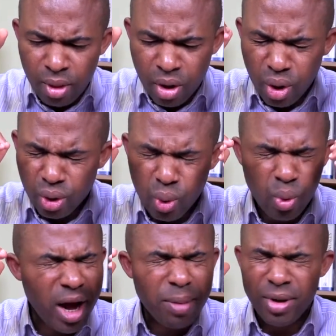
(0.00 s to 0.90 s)
Lord,
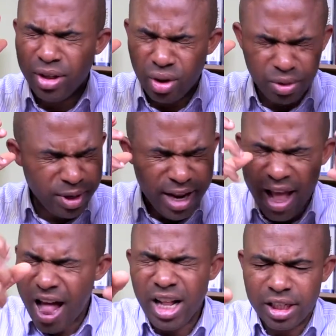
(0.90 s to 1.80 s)
who have been just been
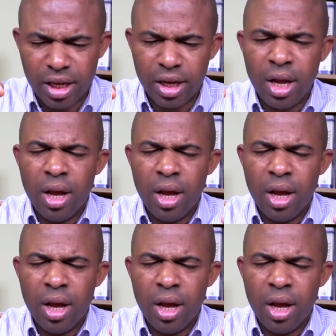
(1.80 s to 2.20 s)
held uh,